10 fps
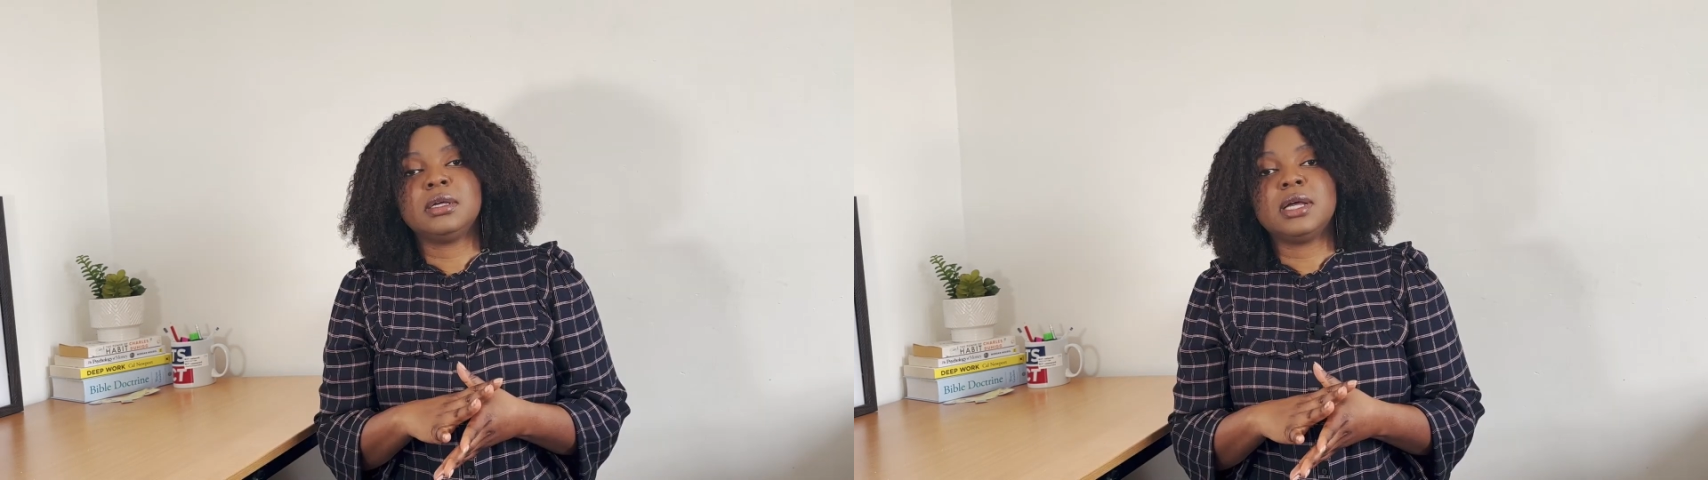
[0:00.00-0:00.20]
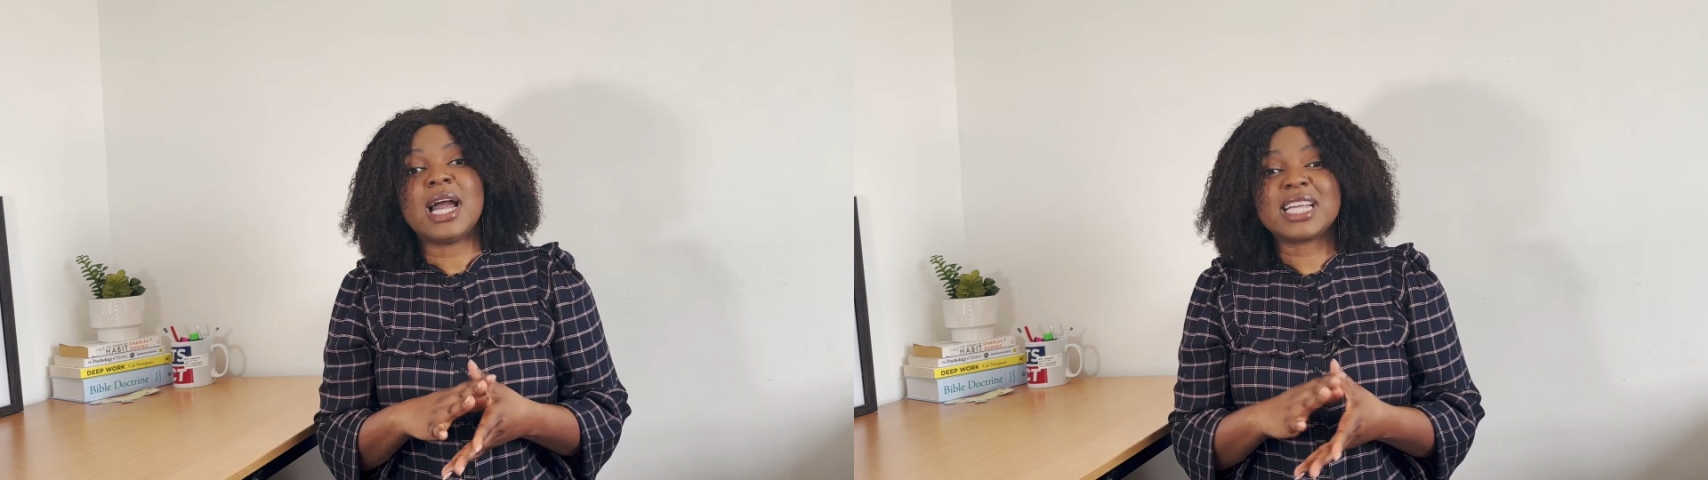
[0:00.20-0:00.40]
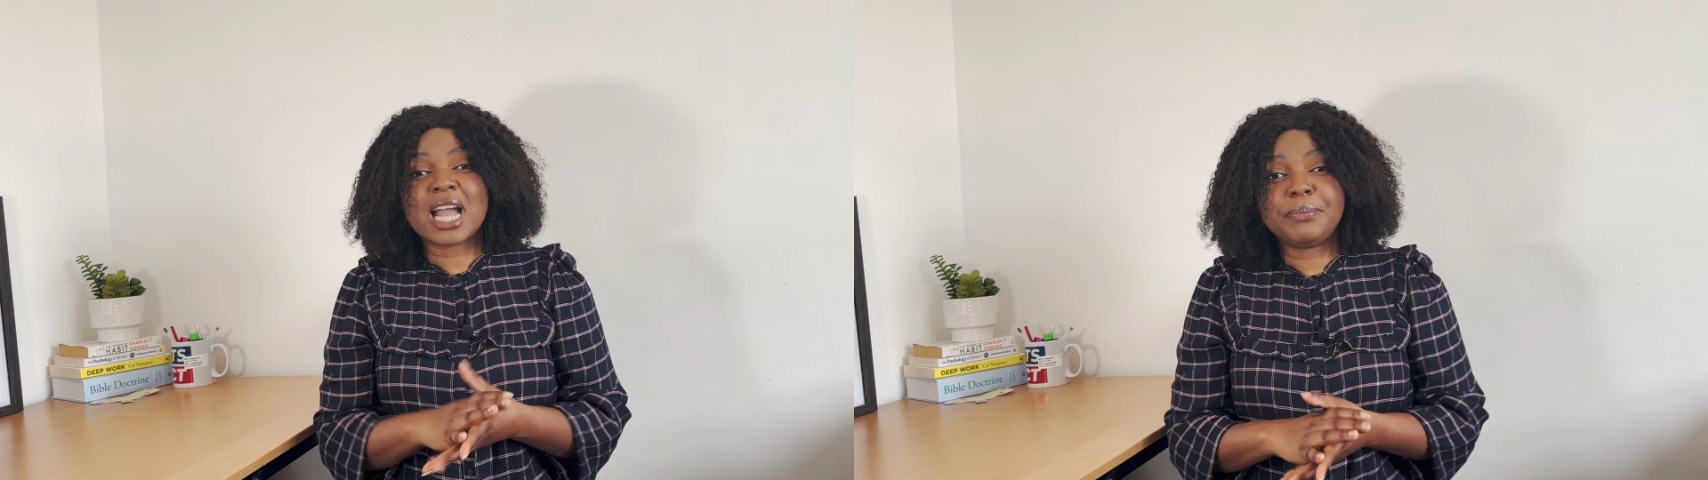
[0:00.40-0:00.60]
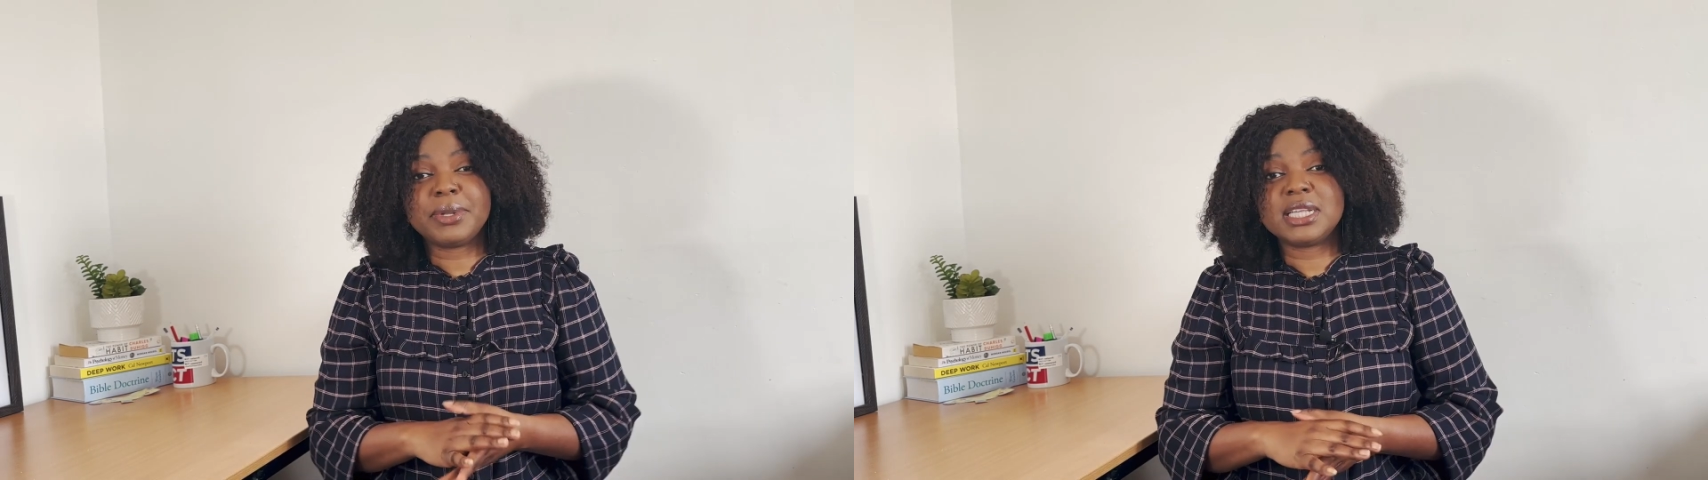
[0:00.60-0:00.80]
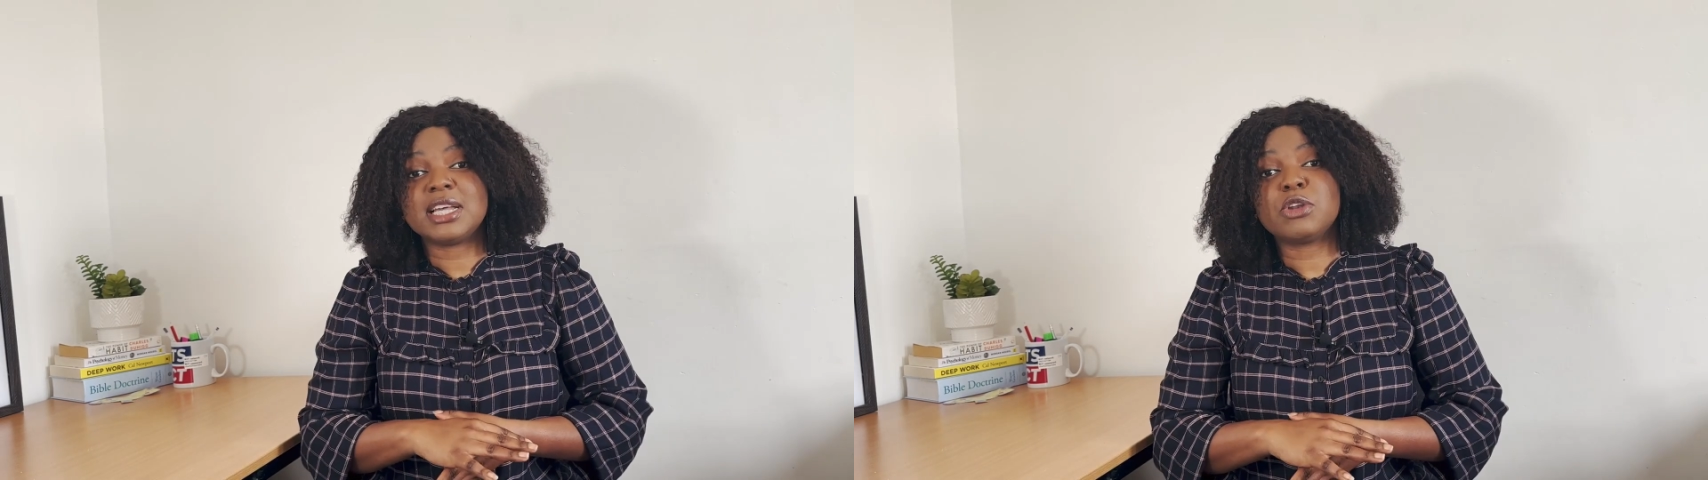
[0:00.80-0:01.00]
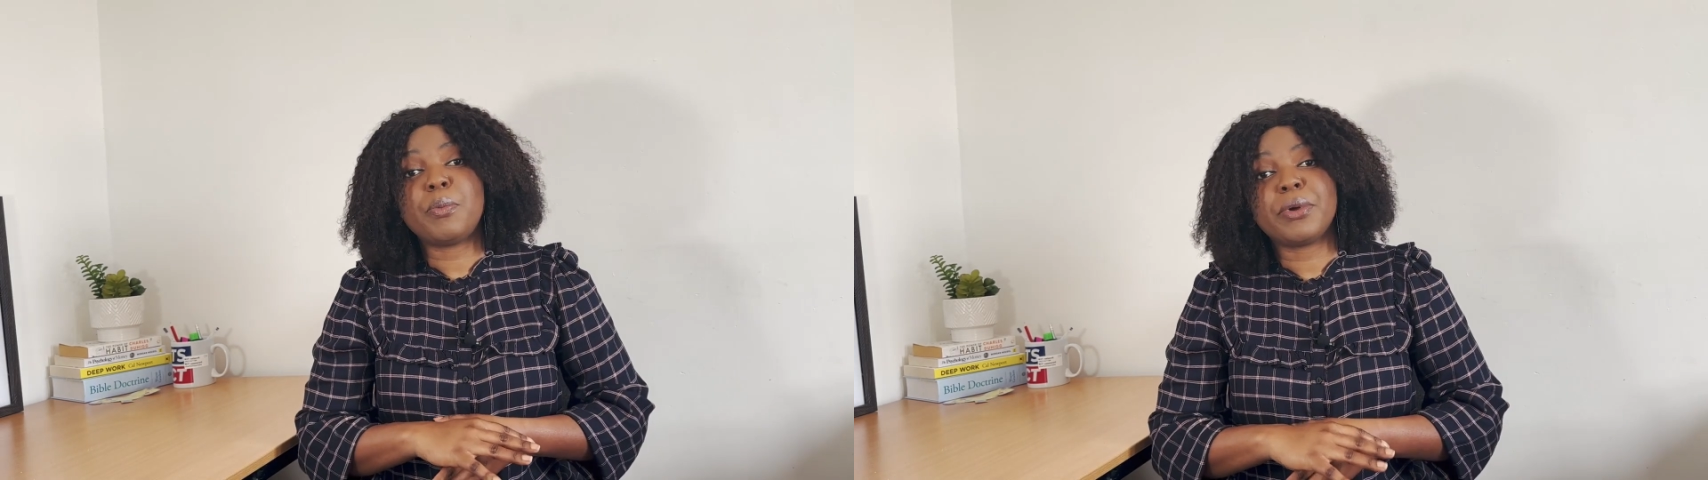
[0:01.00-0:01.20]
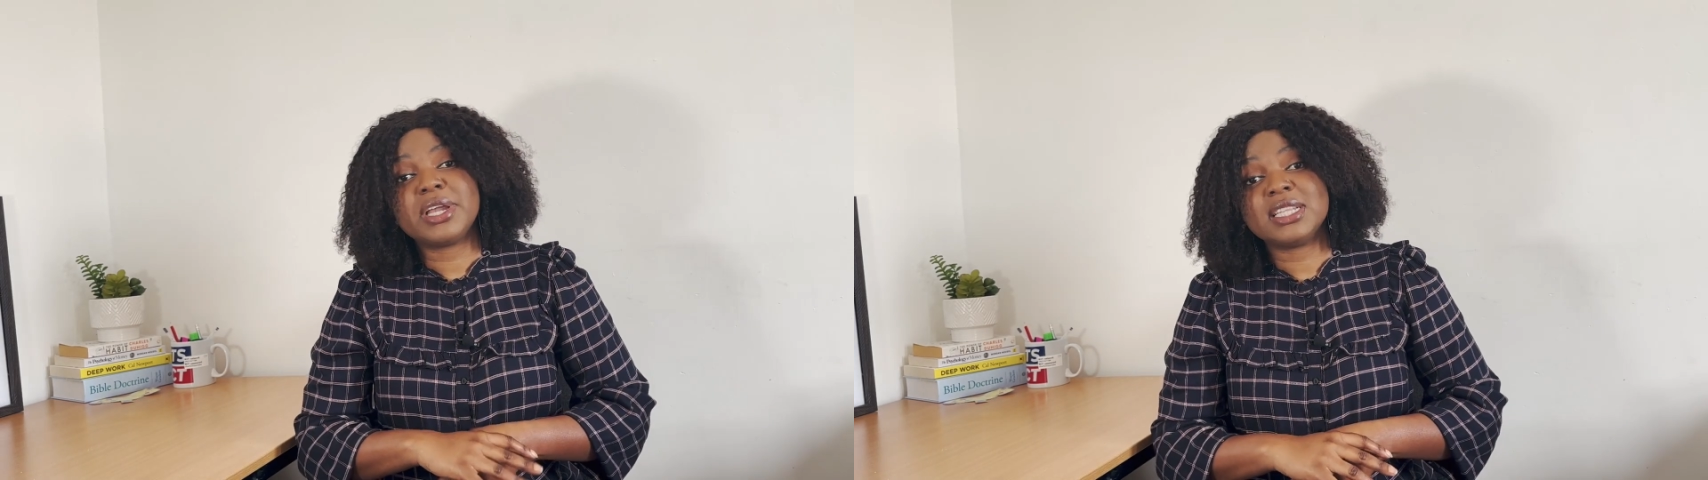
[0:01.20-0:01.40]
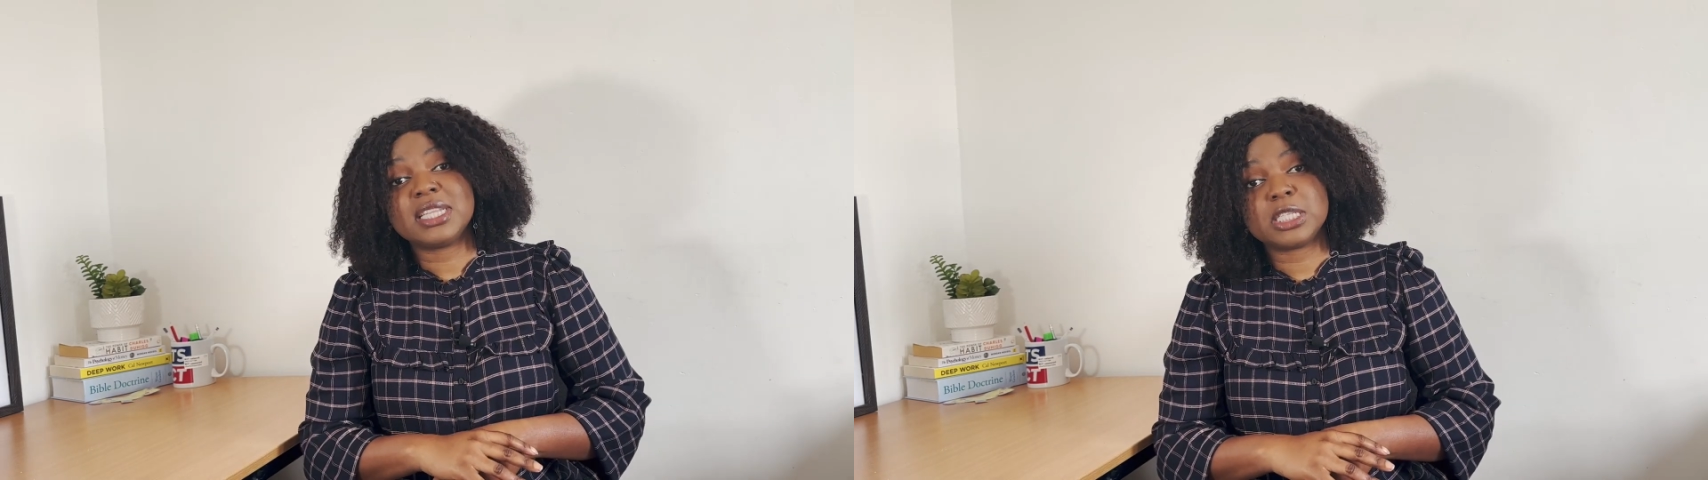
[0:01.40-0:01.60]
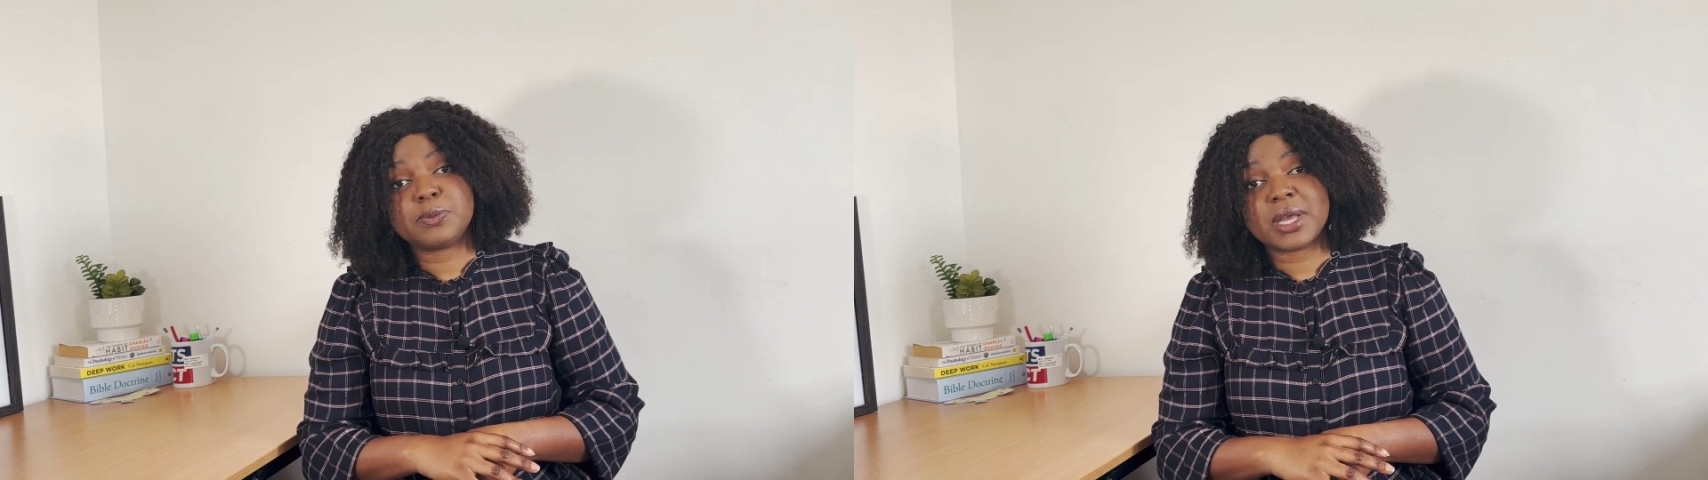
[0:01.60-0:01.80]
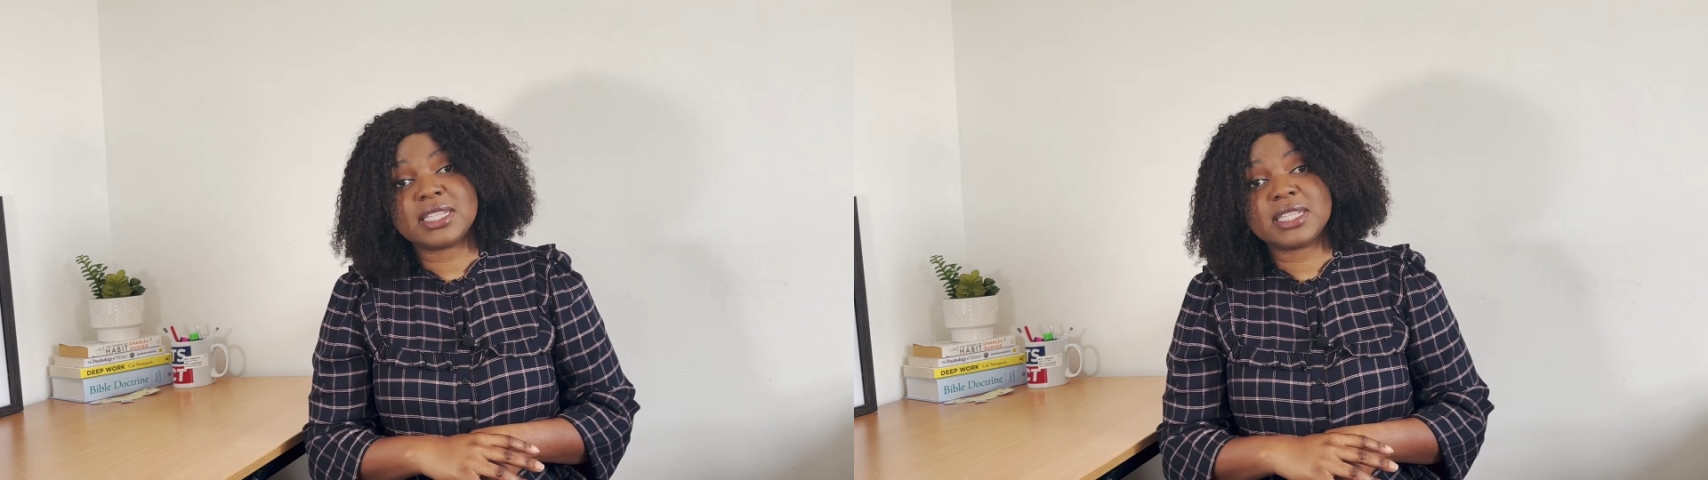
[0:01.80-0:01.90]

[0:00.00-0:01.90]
And companies that operate in this space